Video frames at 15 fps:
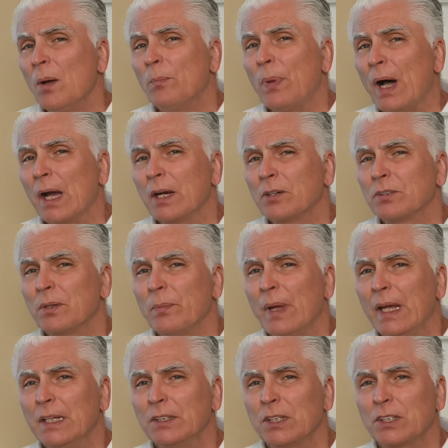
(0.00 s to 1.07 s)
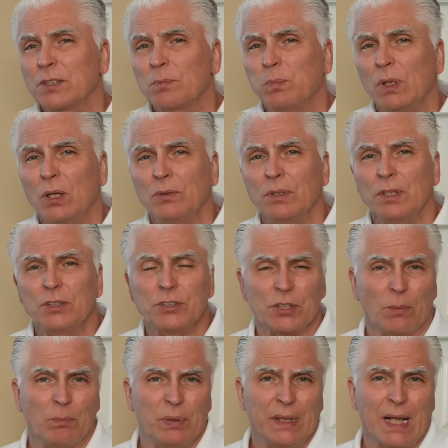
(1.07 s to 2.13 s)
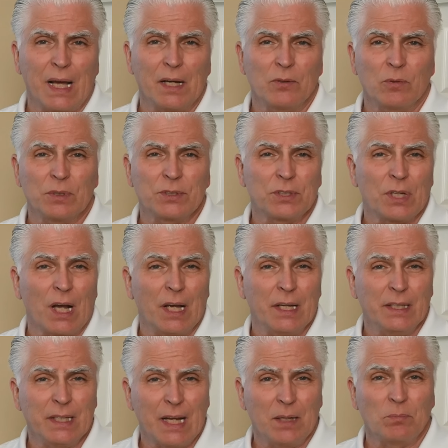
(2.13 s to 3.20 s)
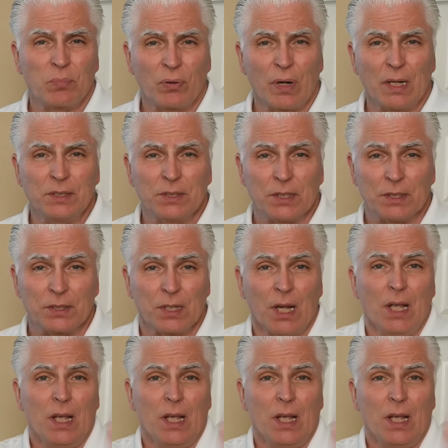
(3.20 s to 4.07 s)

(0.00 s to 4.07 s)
Buyer demand exploded, supply was tight, and prices,